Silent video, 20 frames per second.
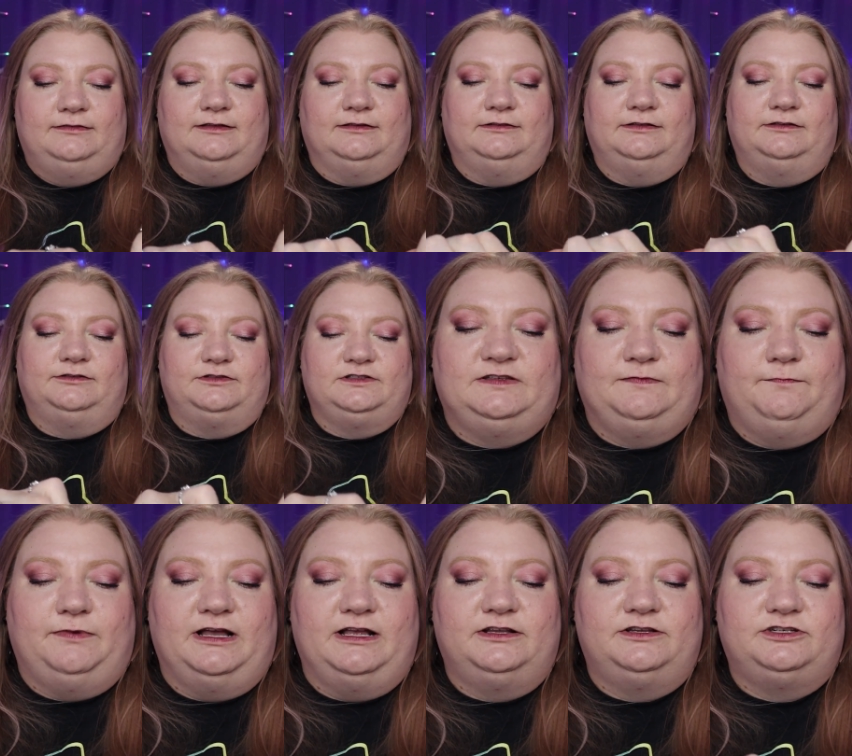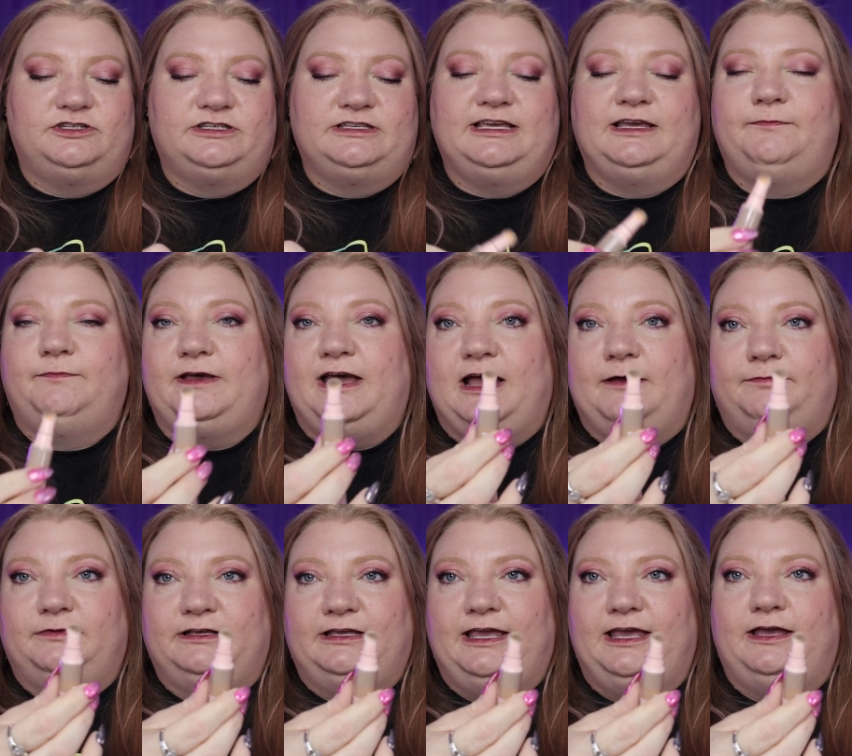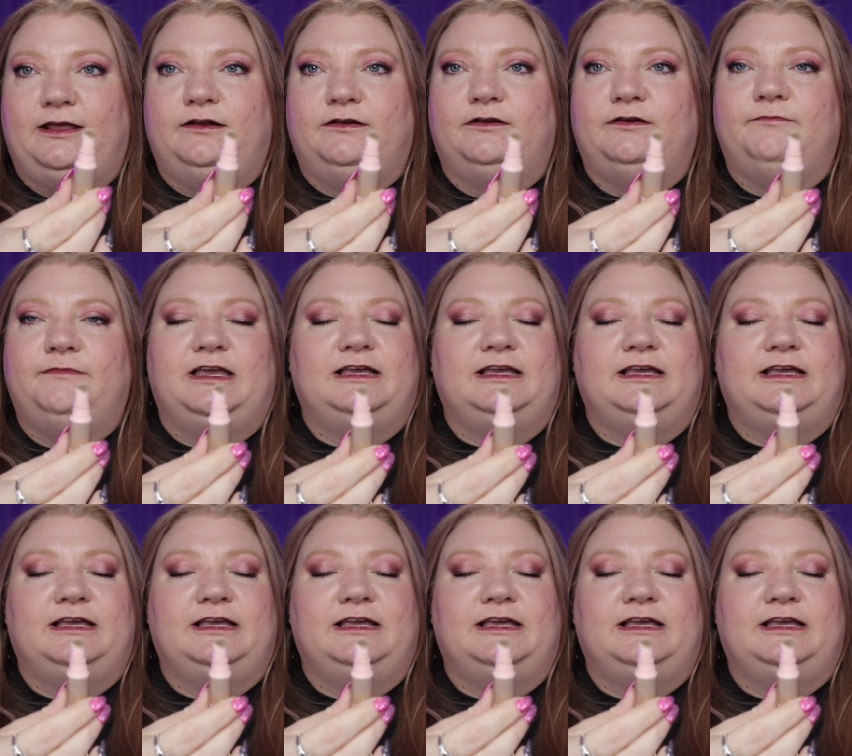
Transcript: The little sponge tip applicator